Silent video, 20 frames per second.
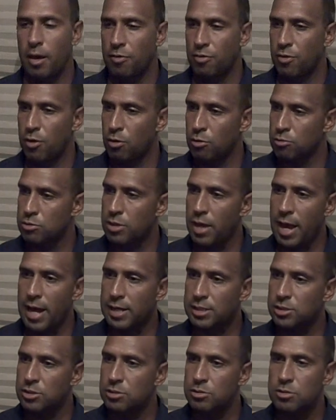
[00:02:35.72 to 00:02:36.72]
And those
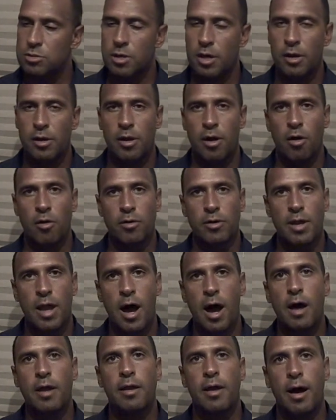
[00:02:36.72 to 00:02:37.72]
actions that are
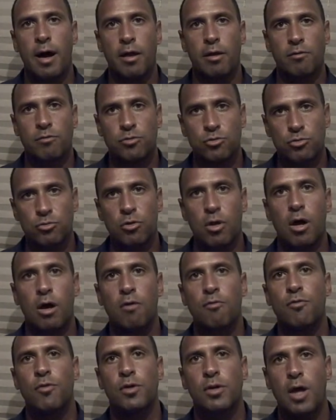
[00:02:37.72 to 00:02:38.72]
not out of true
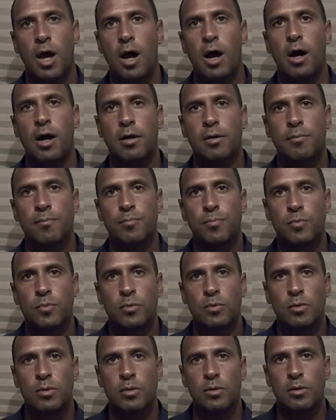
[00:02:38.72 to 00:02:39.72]
love for God
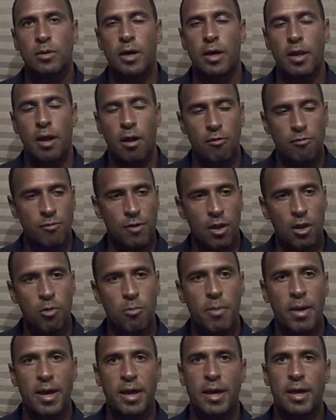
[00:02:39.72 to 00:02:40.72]
and our
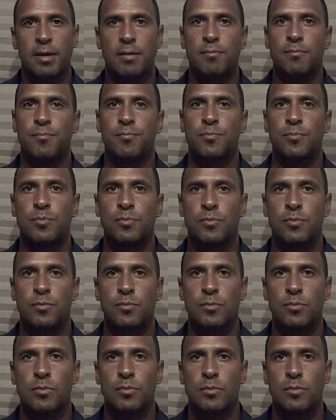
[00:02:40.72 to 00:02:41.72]
fellow man
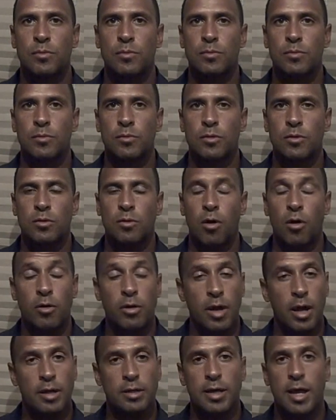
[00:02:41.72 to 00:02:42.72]

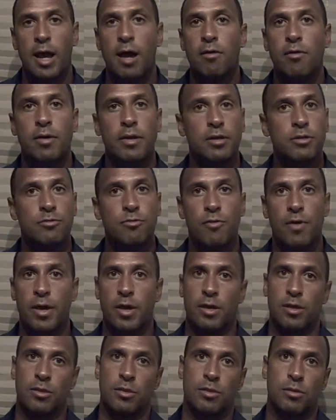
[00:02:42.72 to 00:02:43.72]
are not counted as
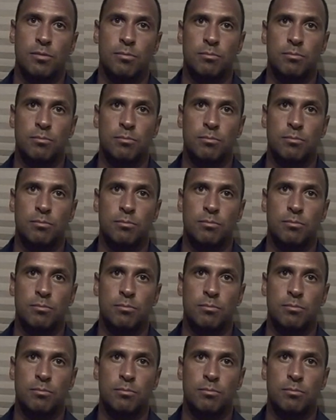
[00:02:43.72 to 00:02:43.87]
faith.